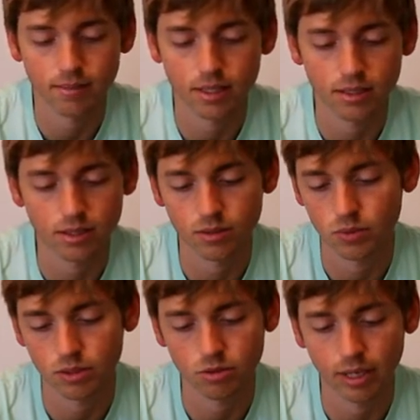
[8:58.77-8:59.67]
It's
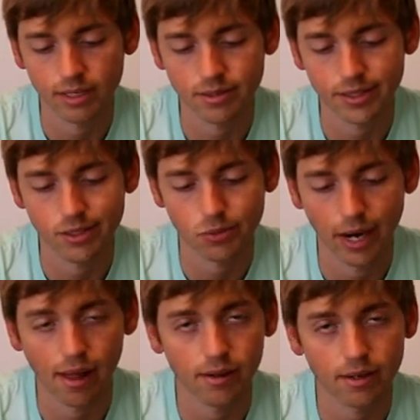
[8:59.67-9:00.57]
what translates
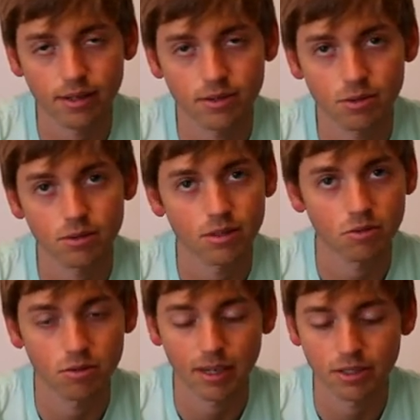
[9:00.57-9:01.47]
reality into a
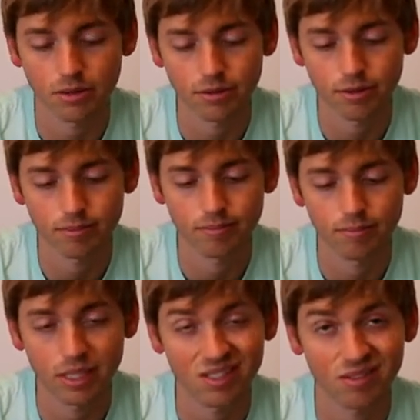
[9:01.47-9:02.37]
two-dimensional
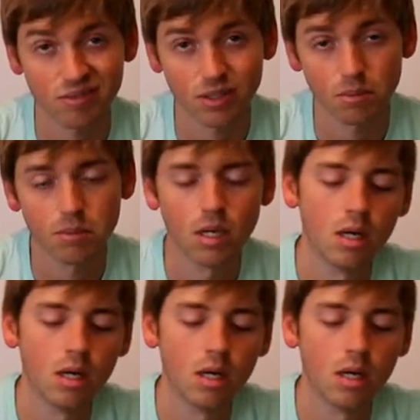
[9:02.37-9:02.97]
piece of film.